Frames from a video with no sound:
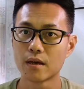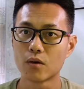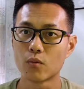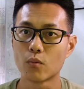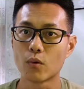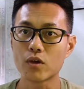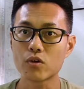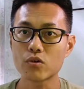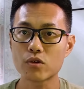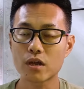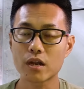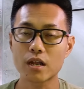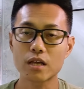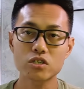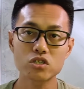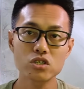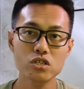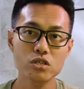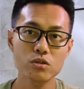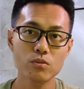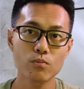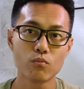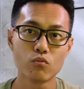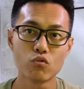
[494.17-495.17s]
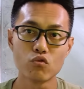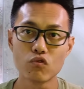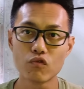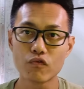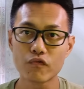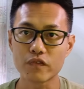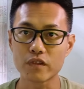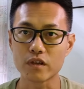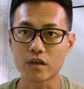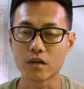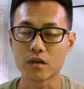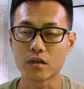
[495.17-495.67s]
where you can actually
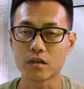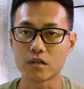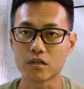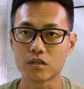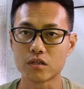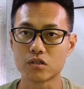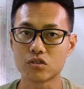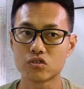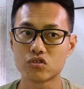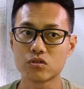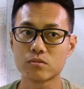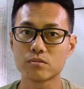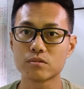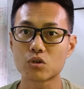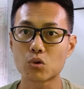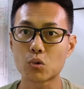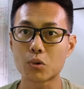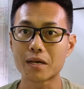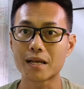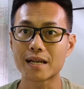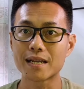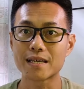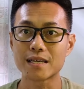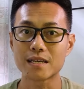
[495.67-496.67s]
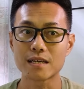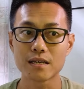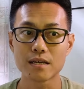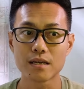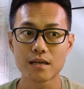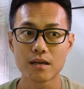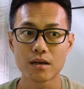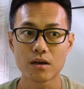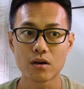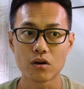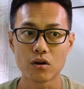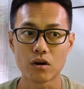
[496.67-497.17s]
move the streams quickly
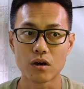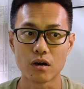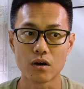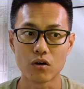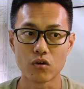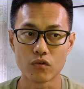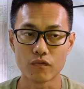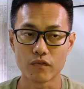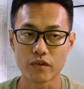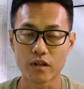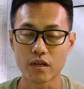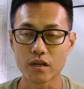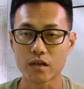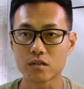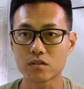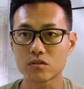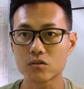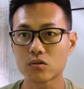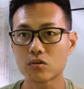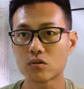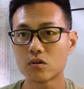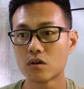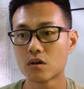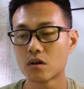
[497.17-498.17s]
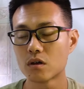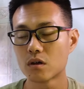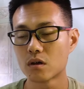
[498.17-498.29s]
over there. So